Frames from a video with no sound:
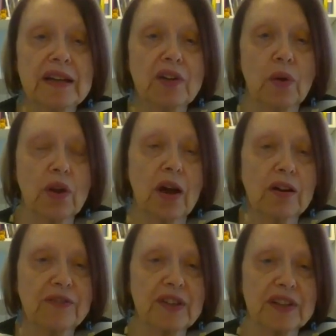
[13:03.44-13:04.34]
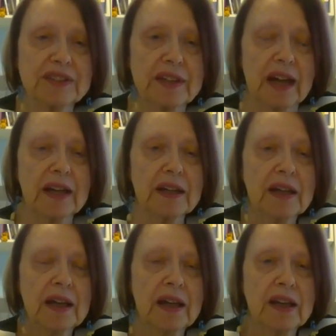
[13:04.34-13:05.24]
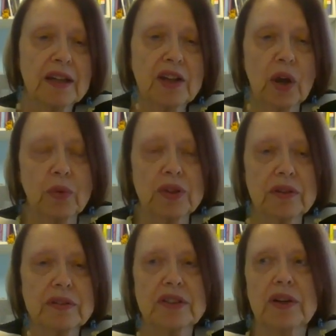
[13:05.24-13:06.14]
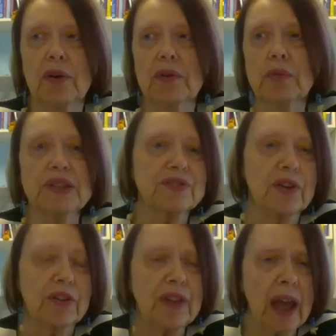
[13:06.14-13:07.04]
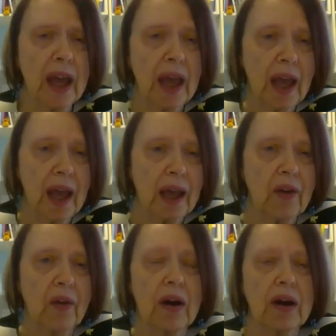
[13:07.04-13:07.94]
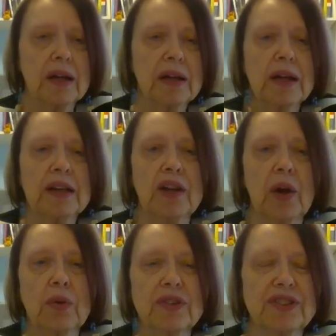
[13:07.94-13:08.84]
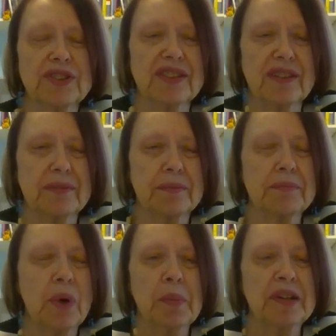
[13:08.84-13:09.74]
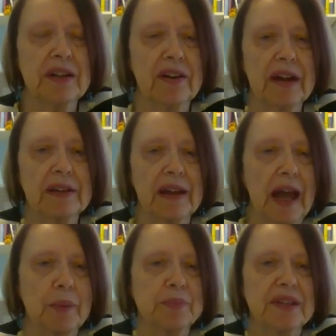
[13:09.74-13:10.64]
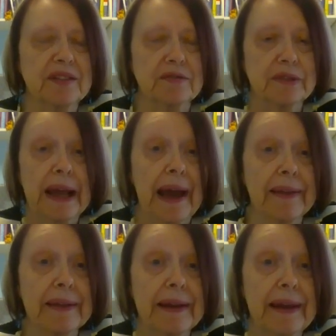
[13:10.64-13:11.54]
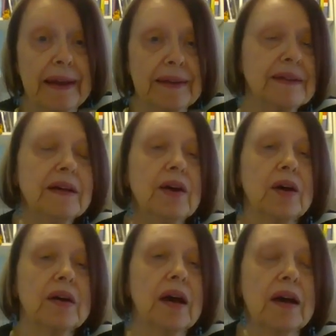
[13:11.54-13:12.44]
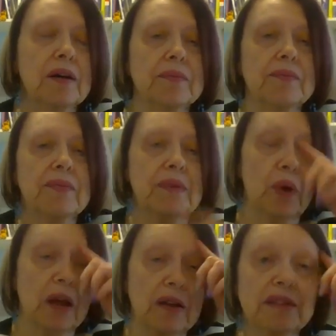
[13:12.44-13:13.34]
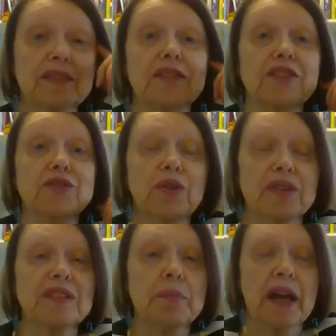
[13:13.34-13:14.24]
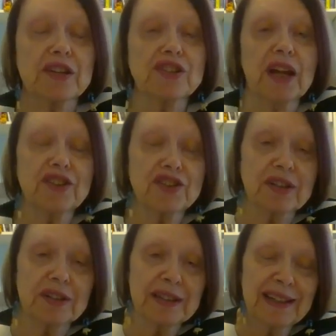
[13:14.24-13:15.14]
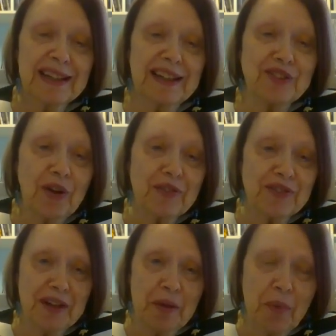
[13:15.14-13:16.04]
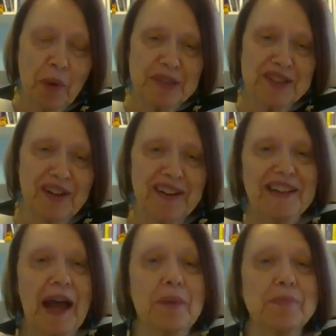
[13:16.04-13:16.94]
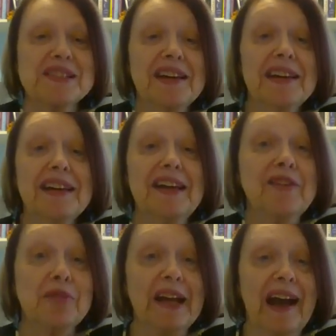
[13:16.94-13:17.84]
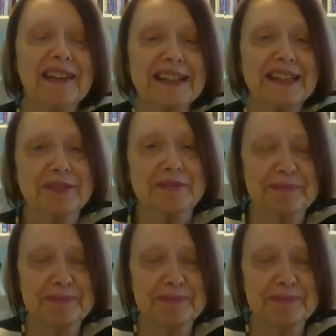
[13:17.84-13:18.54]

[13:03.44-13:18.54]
it no longer feels like, you're, wishful thinking, or, just a momentary lapse in reality. Well, the truth is, imagination is often a momentary lapse in reality.